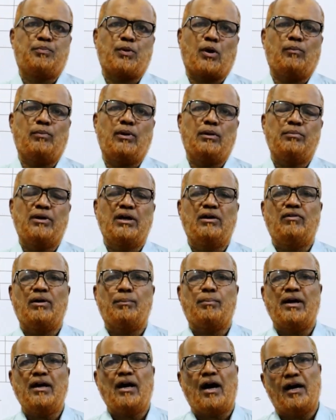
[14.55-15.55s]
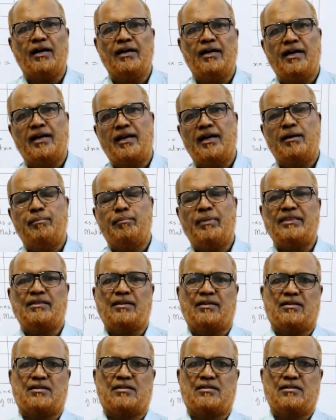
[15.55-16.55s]
problem given by Hungarian
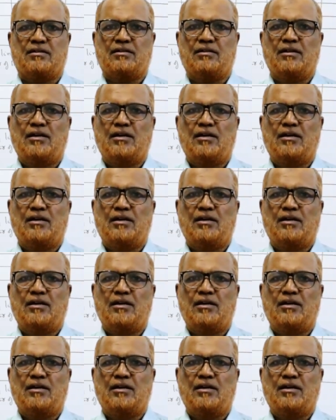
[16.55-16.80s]
method.